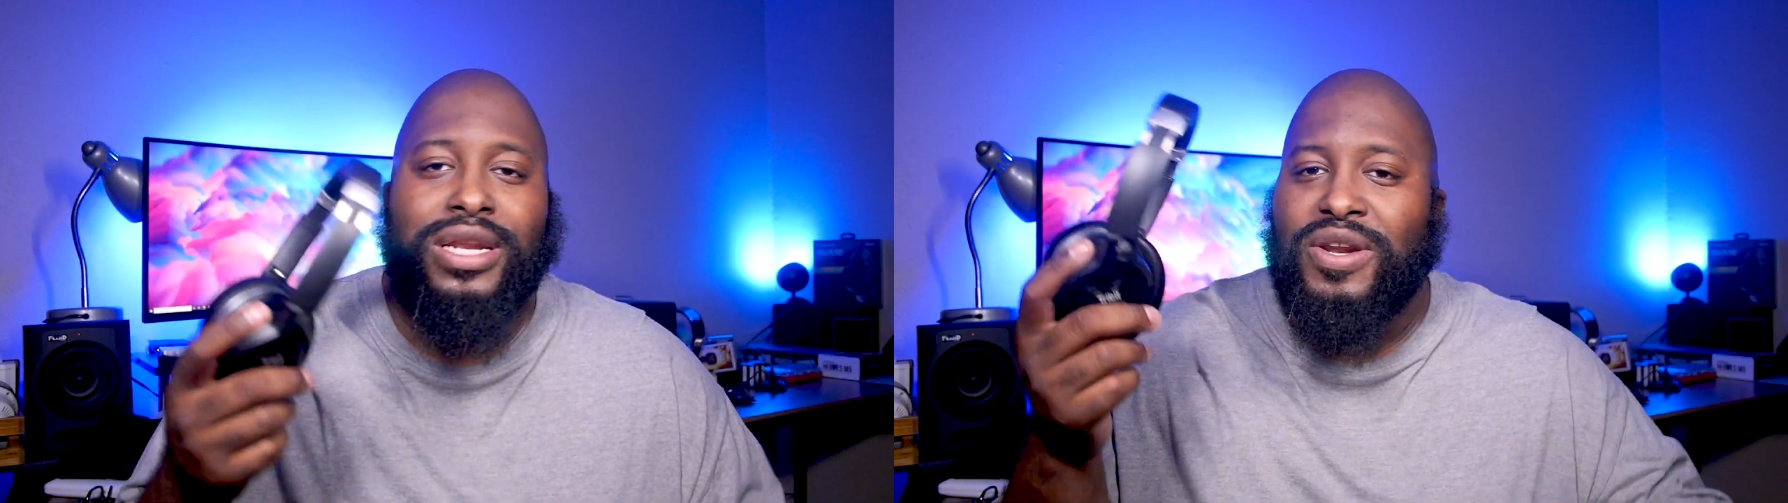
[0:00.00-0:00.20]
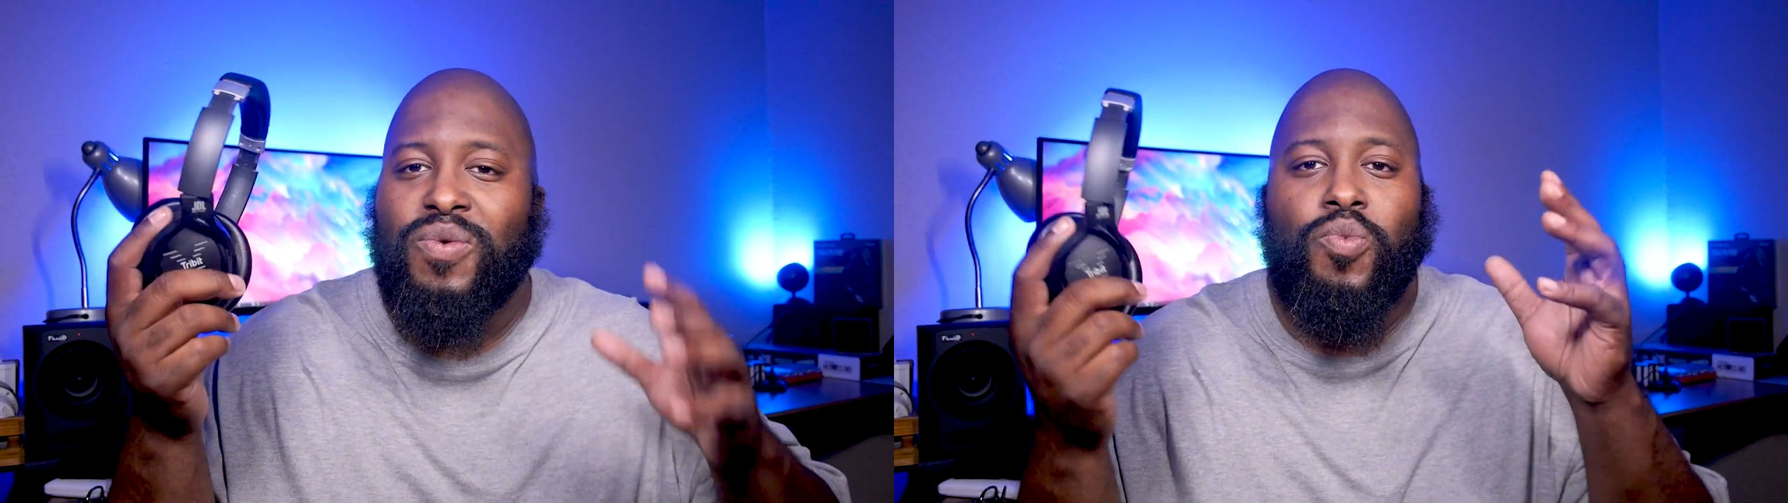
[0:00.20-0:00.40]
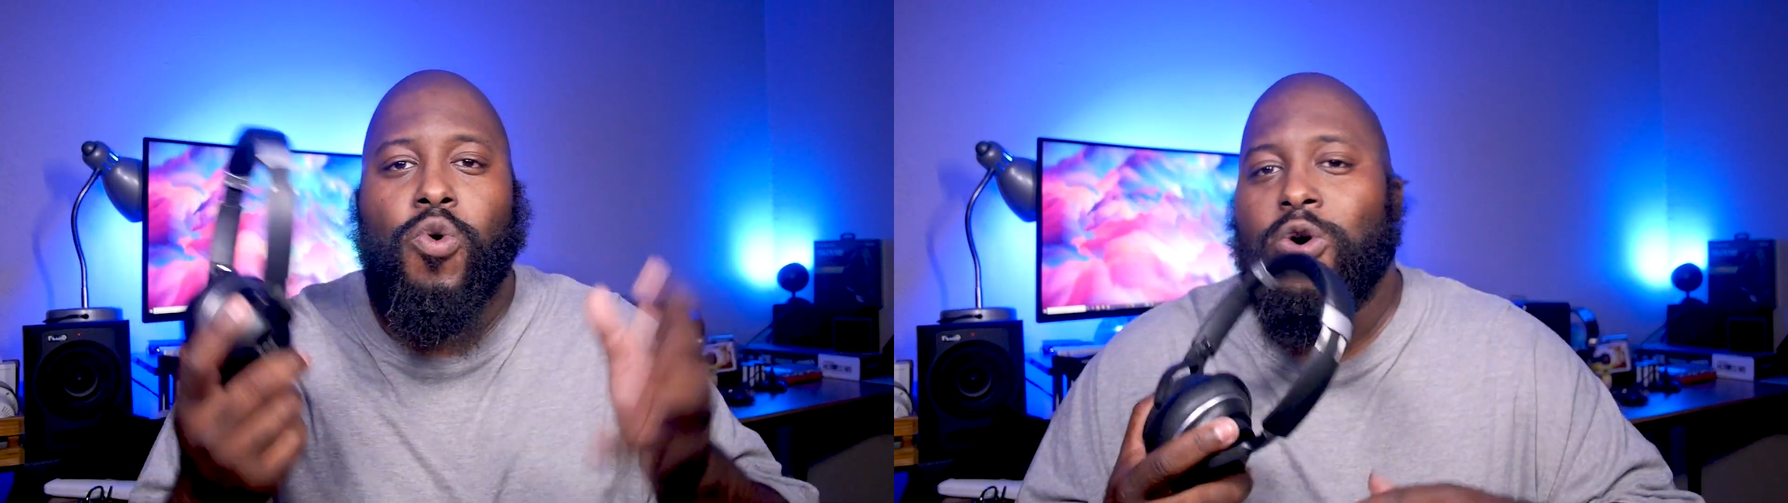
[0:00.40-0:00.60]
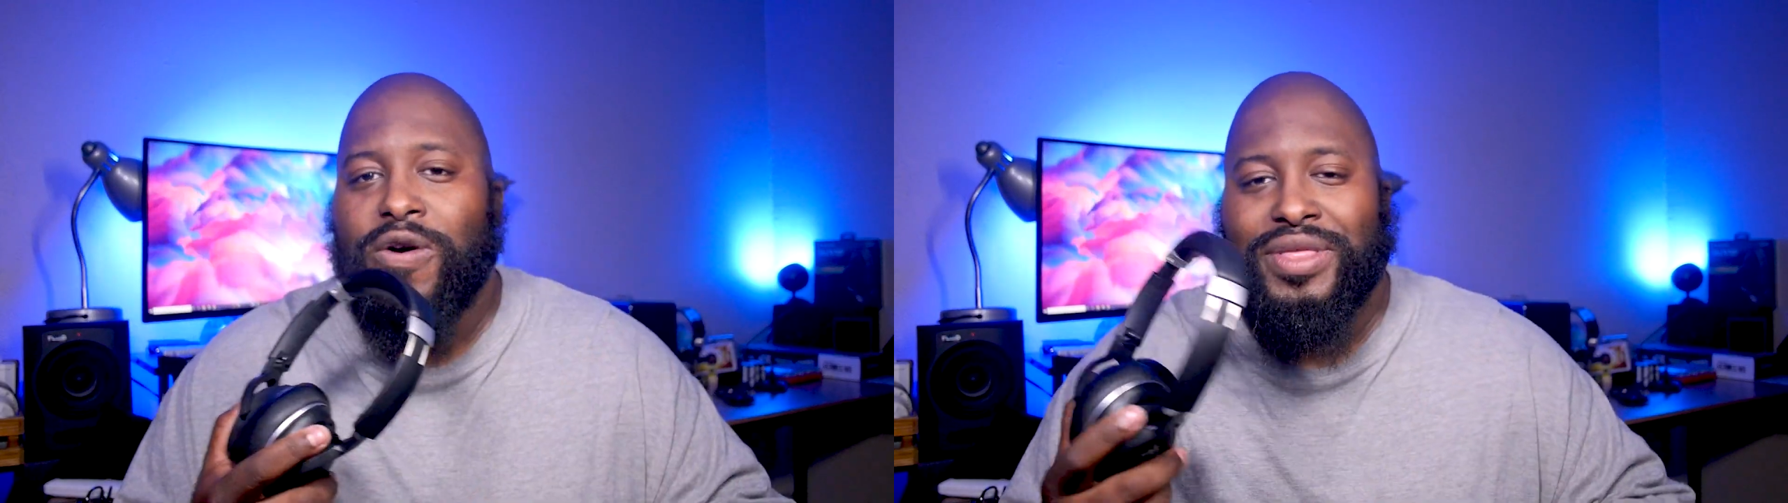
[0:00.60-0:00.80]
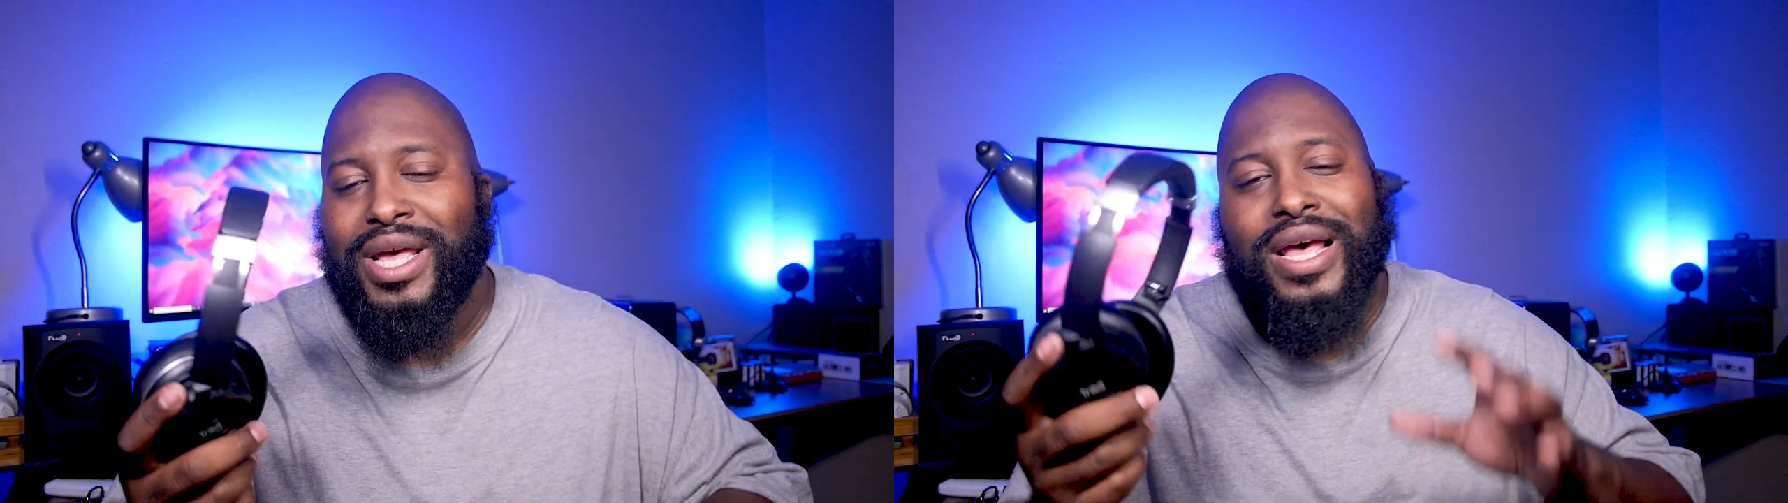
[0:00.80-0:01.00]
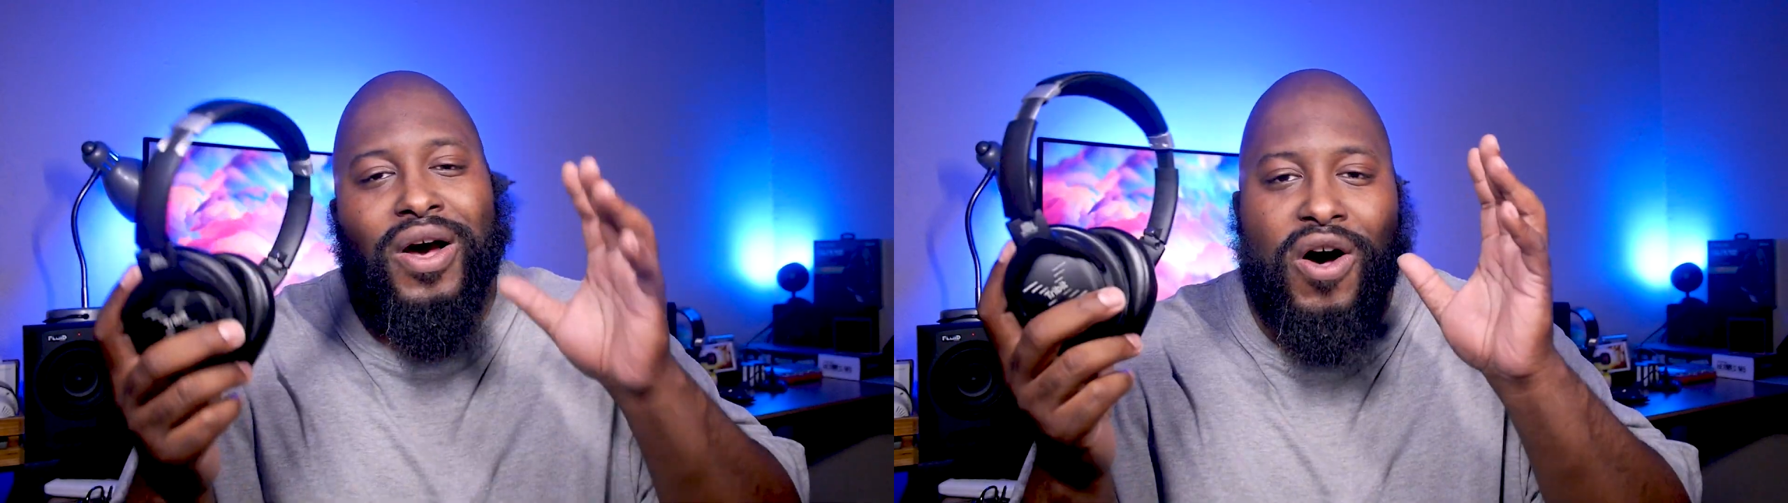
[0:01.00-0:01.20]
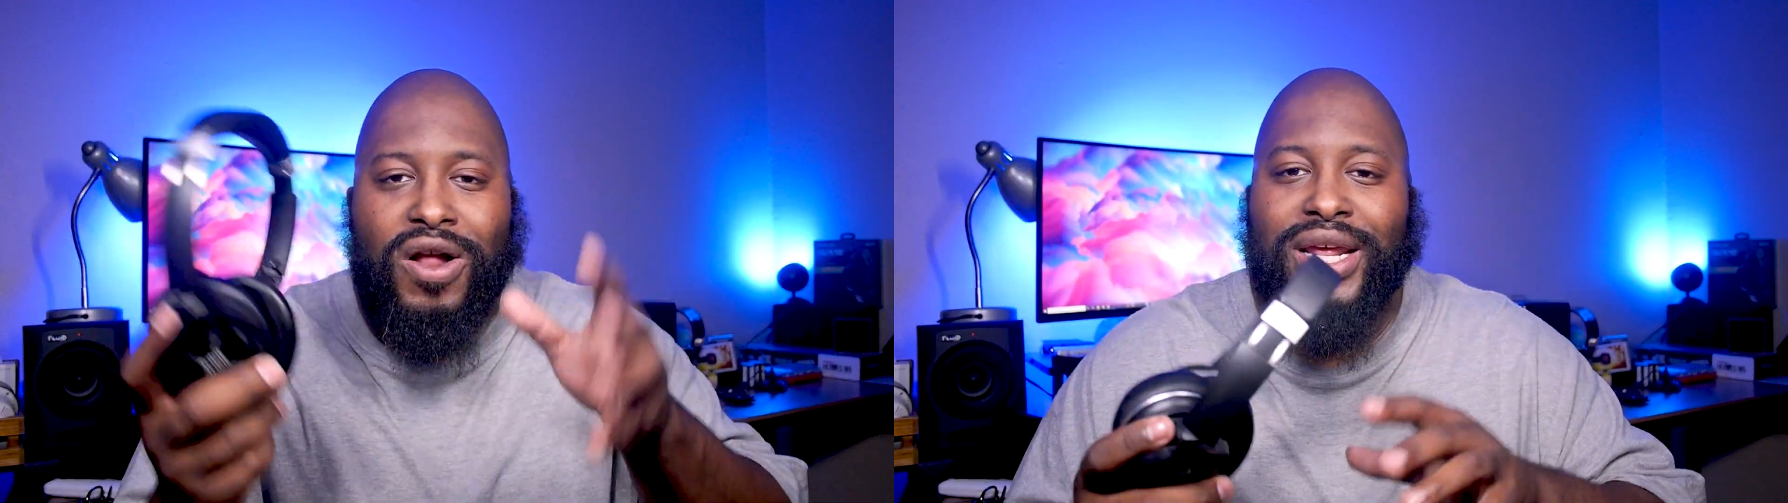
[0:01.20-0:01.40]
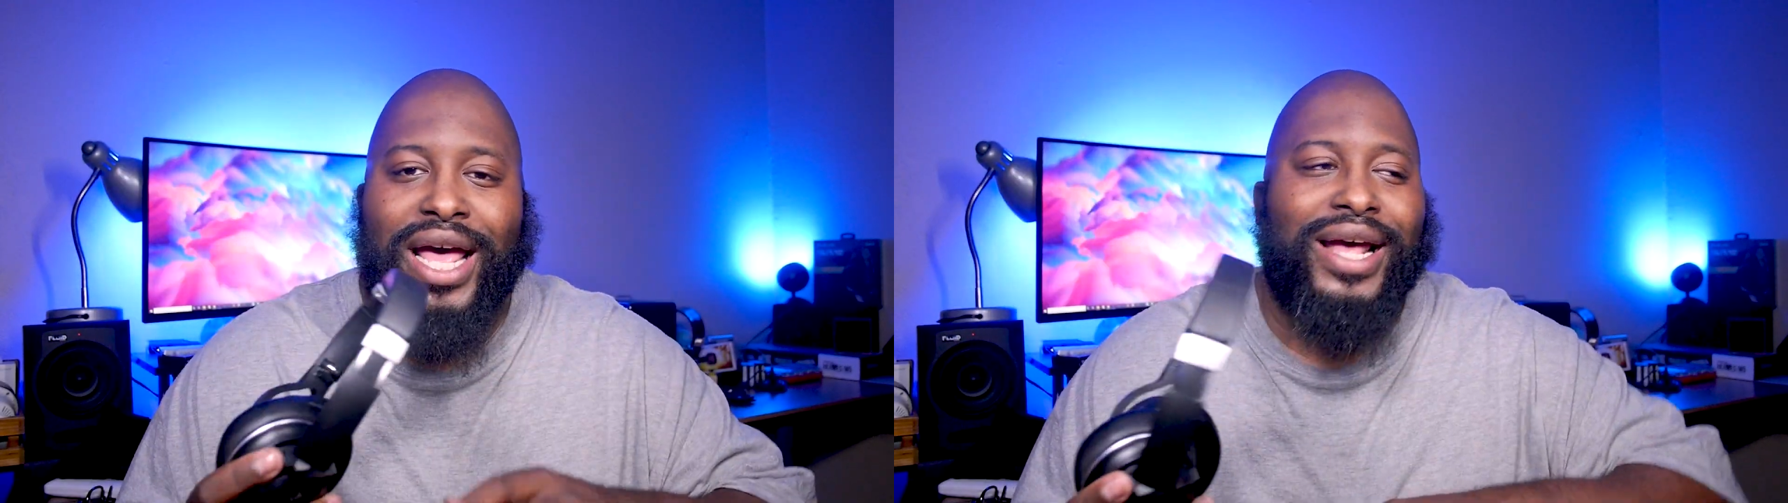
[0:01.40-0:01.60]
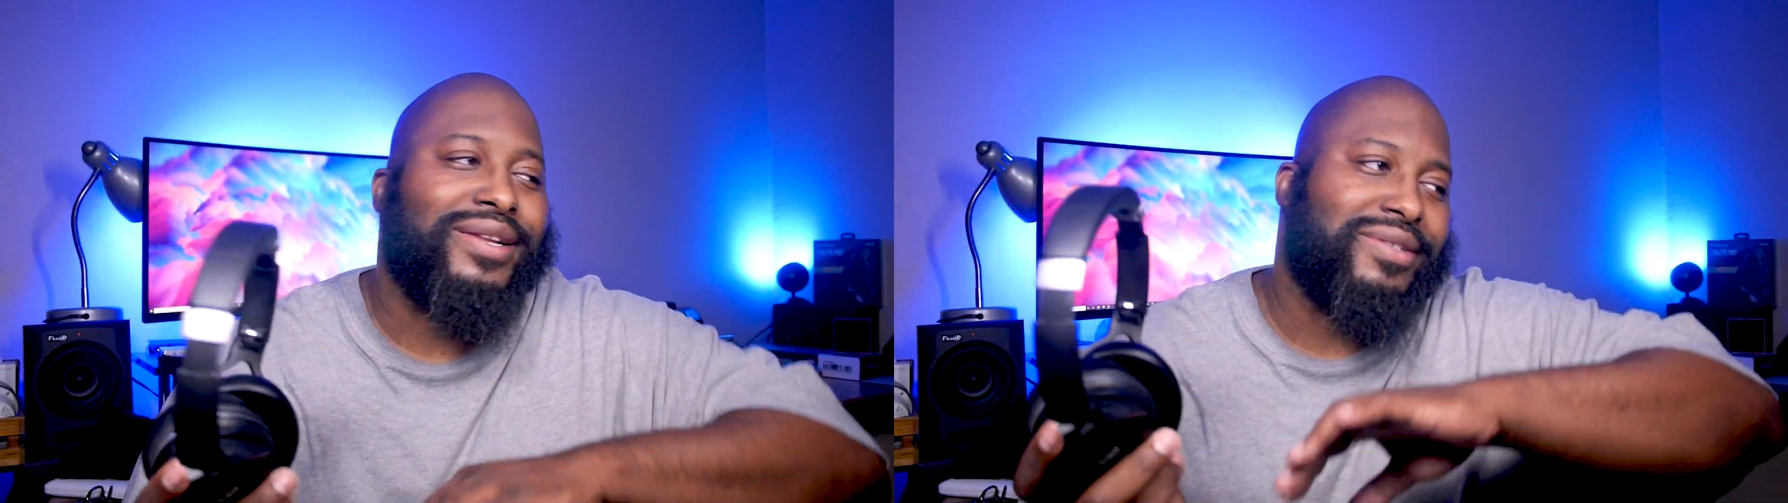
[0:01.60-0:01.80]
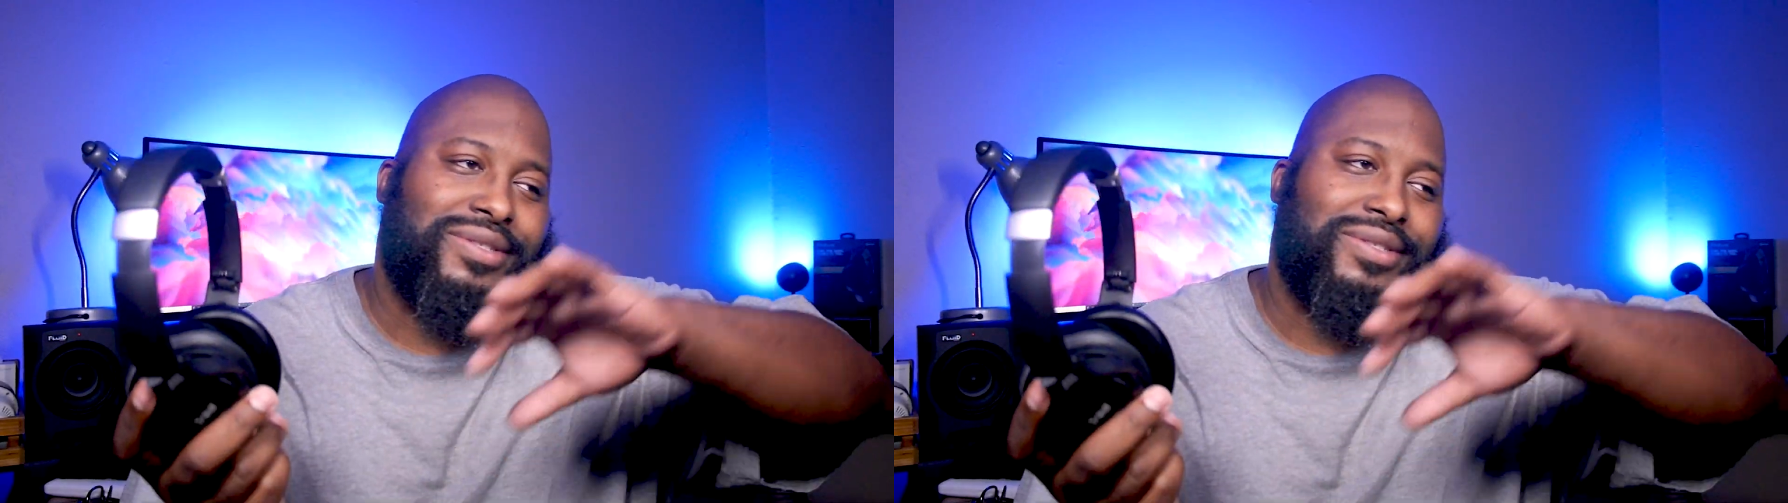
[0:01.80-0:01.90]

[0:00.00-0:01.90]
and the warmth, all of that.